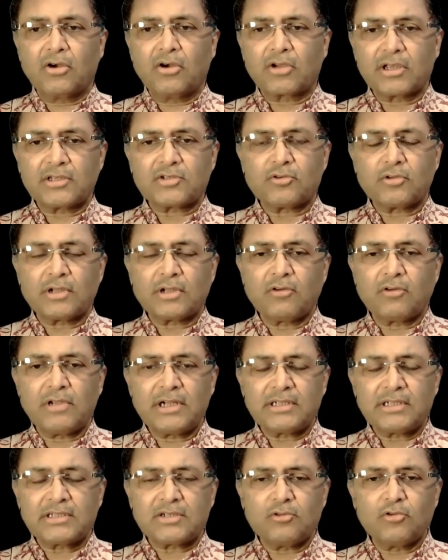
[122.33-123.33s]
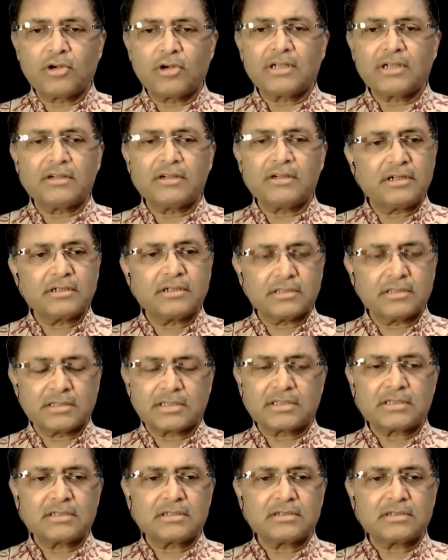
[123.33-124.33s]
Okay, so now let's look at the
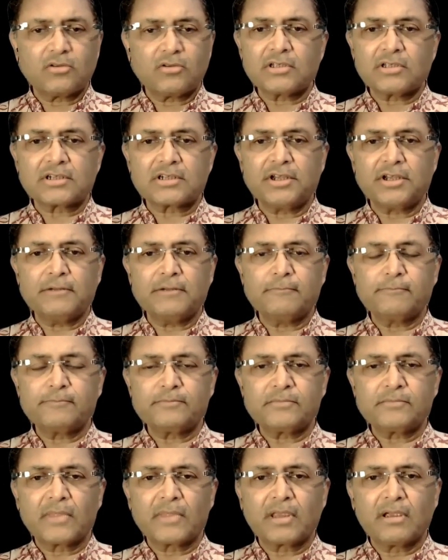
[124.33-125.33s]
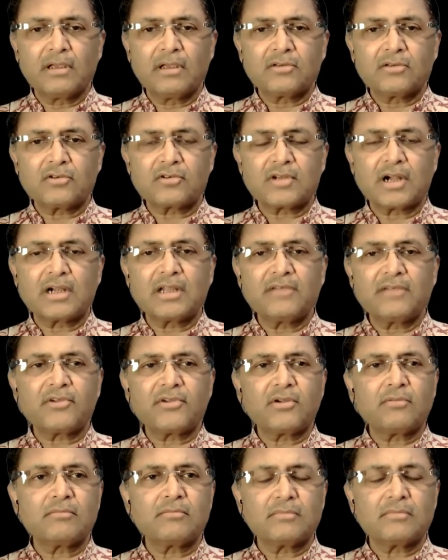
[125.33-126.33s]
returns on the screen. So starting
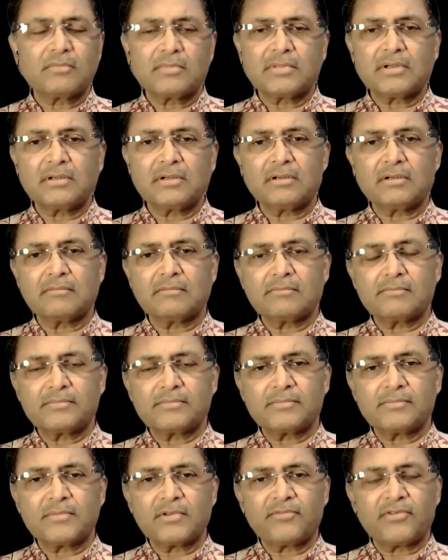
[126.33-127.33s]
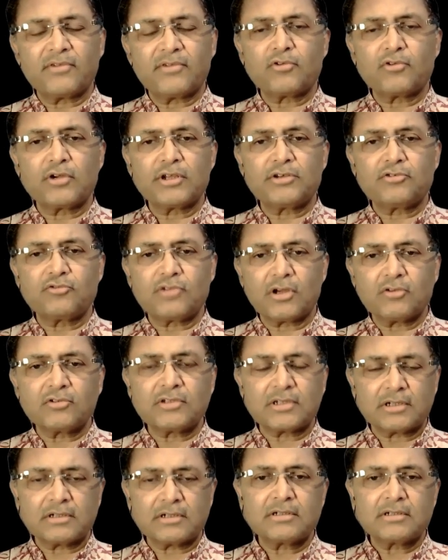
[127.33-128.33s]
from February
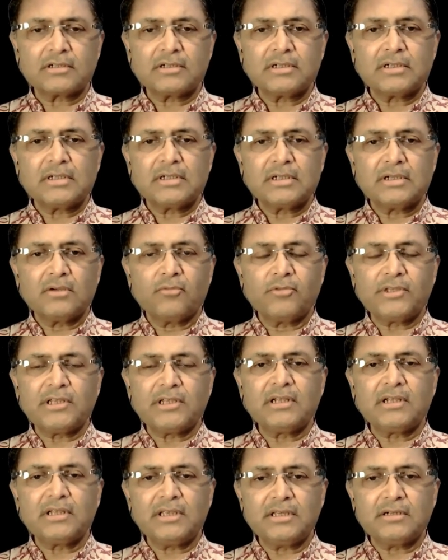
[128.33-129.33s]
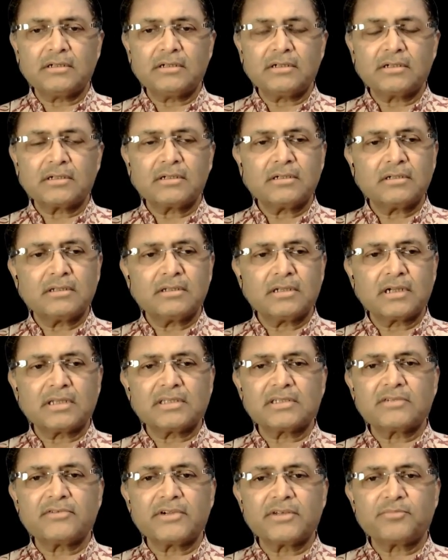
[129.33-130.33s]
2000, within a year, the
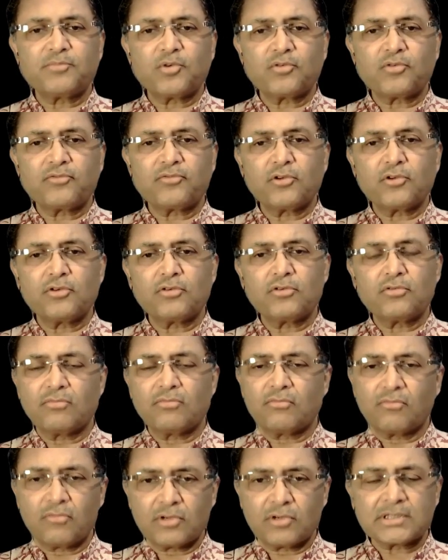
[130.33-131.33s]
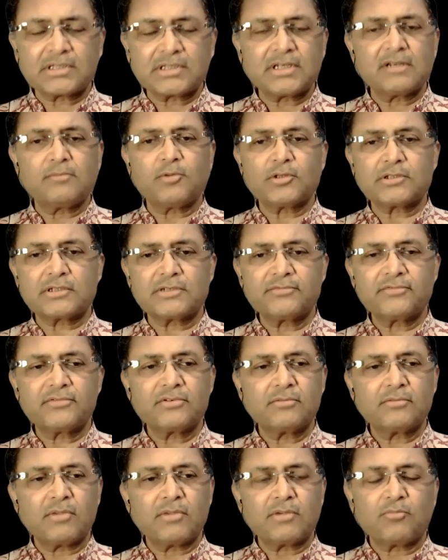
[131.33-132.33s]
conservative portfolio was still positive,
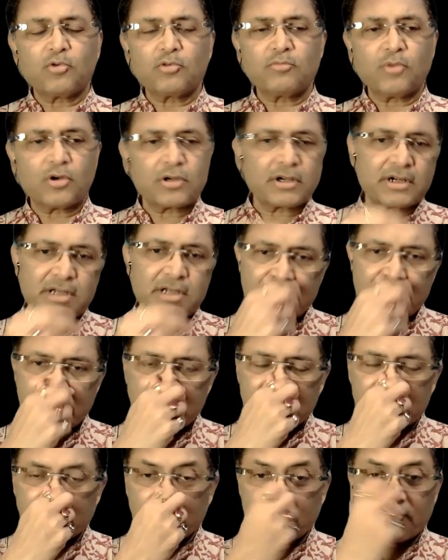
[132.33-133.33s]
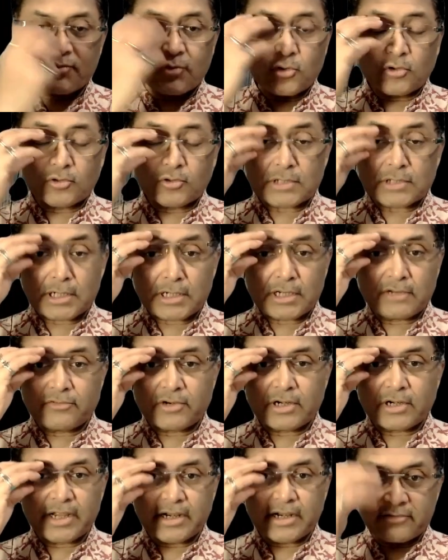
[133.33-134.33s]
but both moderate and aggressive portfolios had
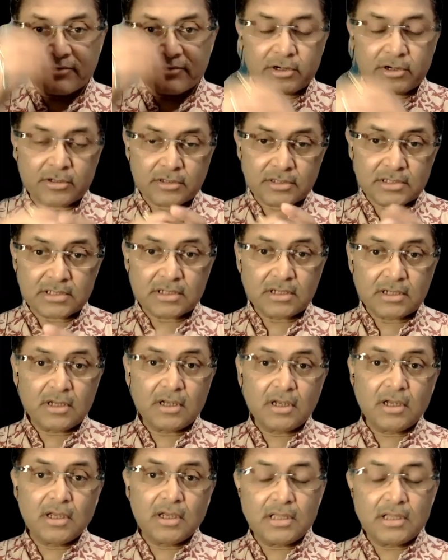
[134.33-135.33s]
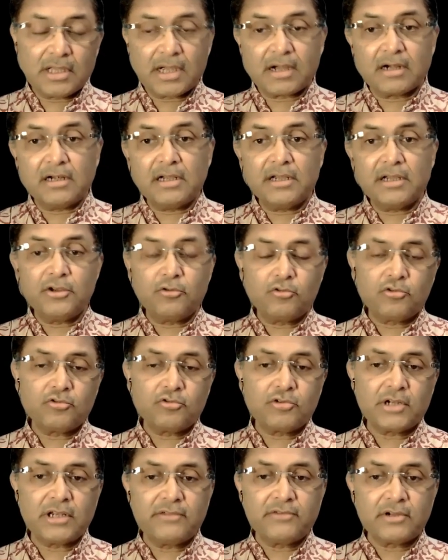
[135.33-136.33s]
delivered negative returns. They continued
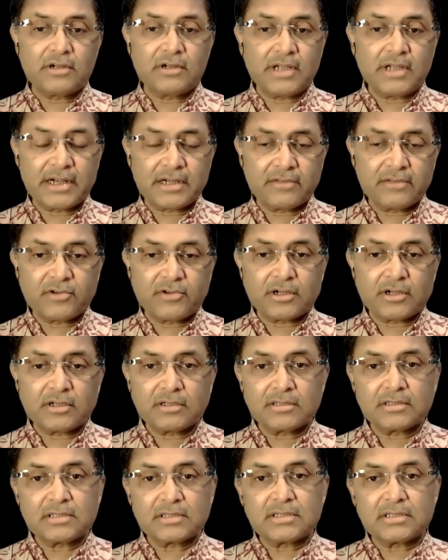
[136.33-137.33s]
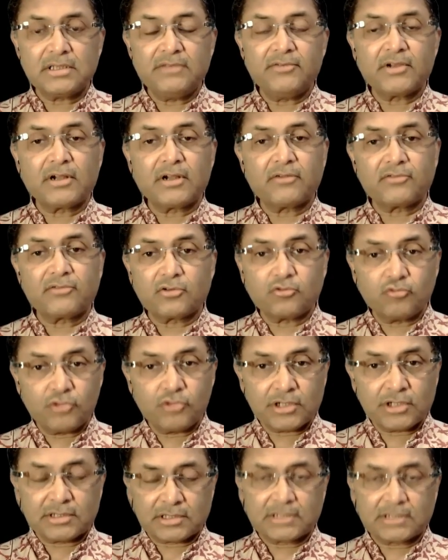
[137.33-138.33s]
to deliver negative returns even after
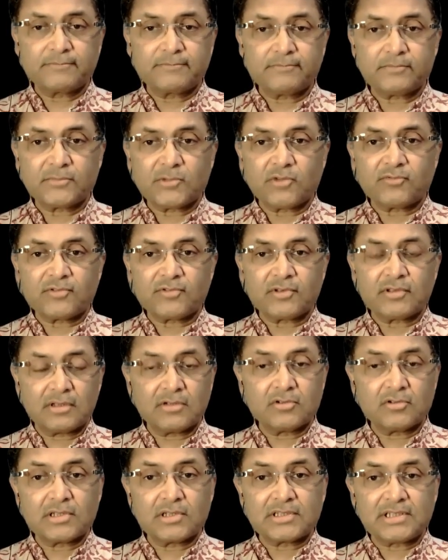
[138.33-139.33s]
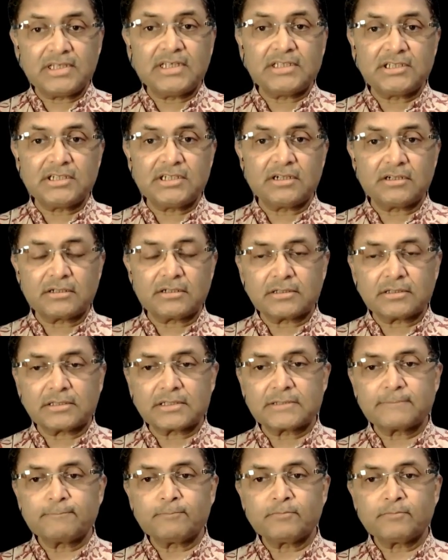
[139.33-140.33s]
2 years of there was a CAGR
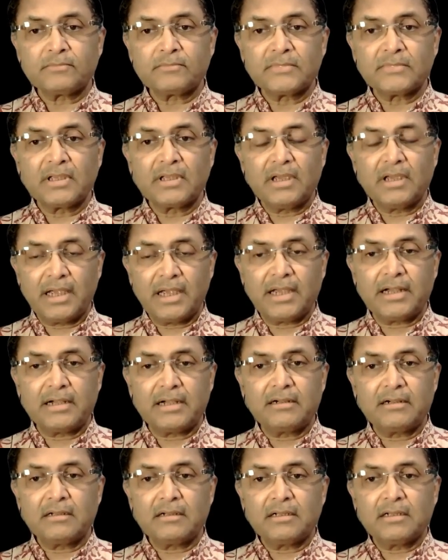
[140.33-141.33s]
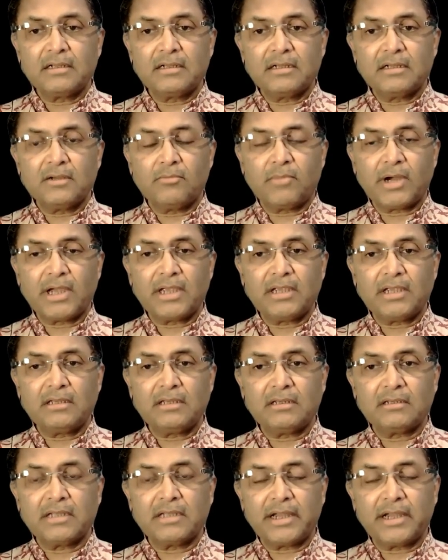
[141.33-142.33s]
returns. And
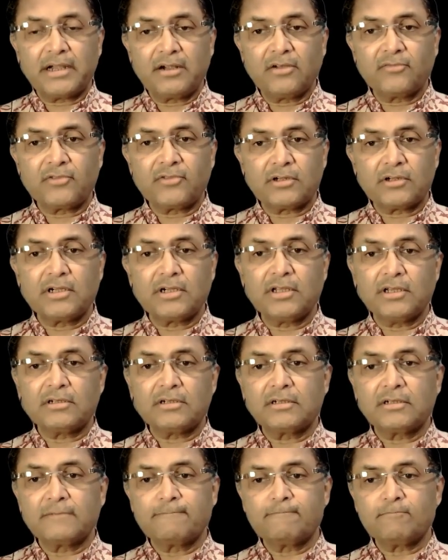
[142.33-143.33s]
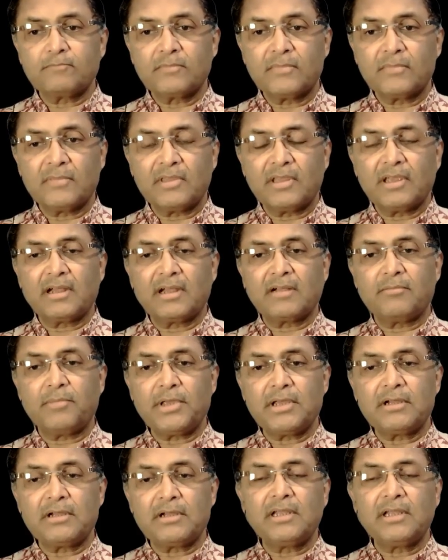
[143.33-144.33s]
by the end of third year, they had
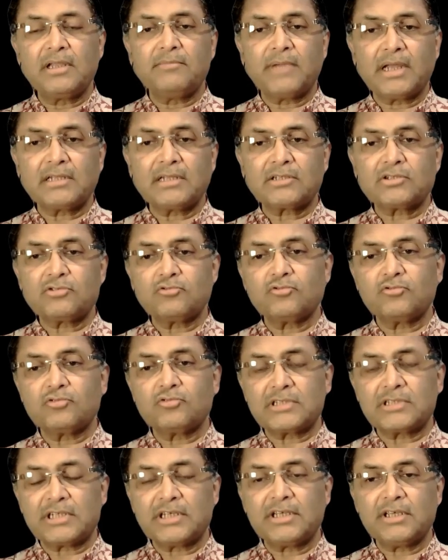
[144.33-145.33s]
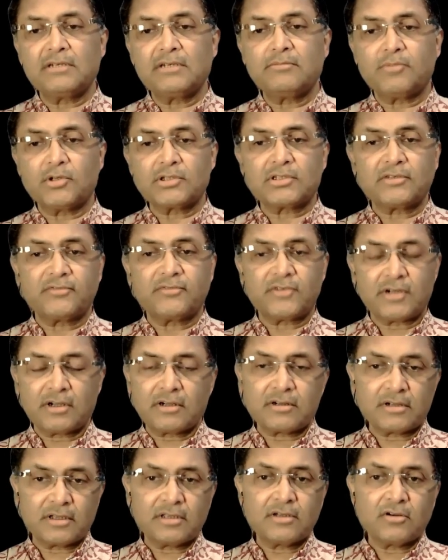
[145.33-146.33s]
barely managed to stay in positive
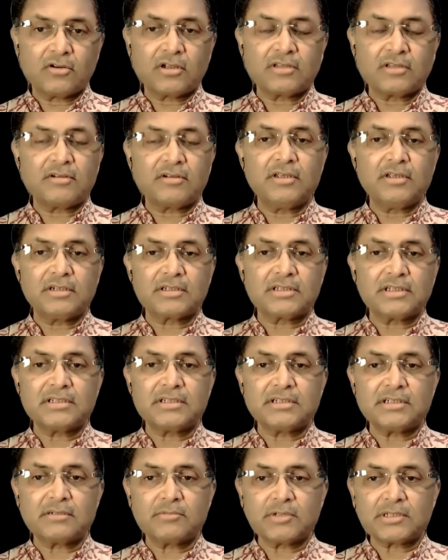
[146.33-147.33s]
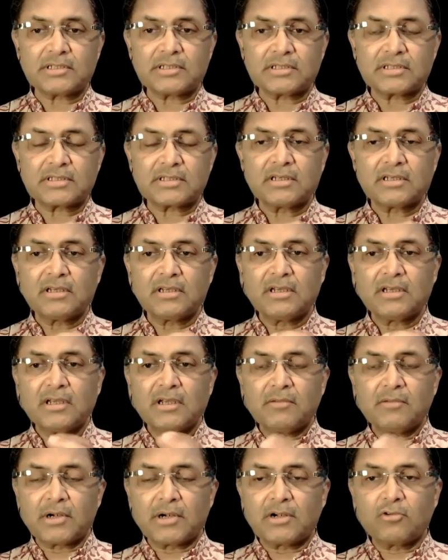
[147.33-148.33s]
territory on a 3-year CAGR basis.
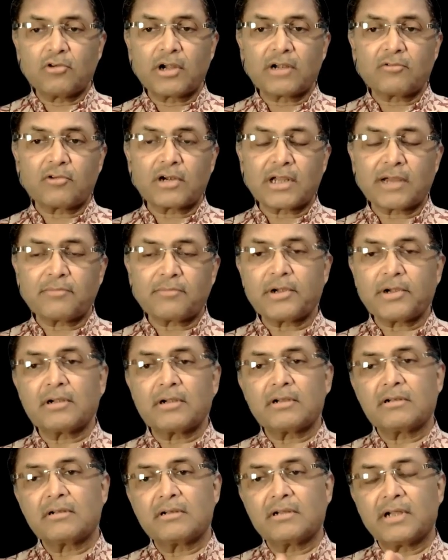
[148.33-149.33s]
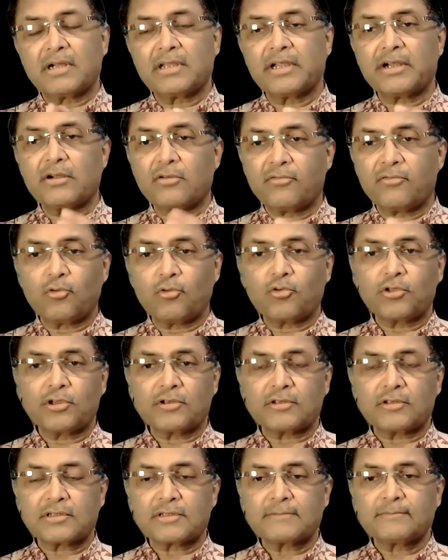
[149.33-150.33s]
But look at what happened at the end of 4
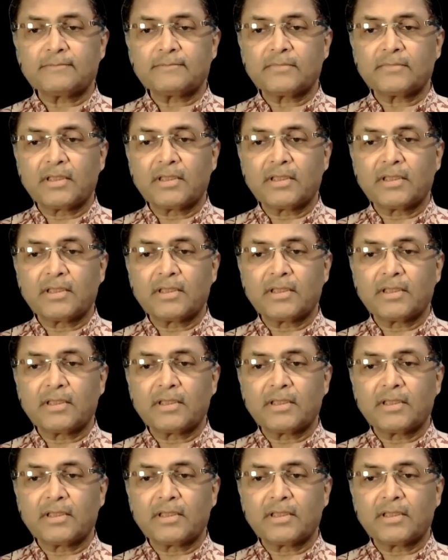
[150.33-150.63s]
years.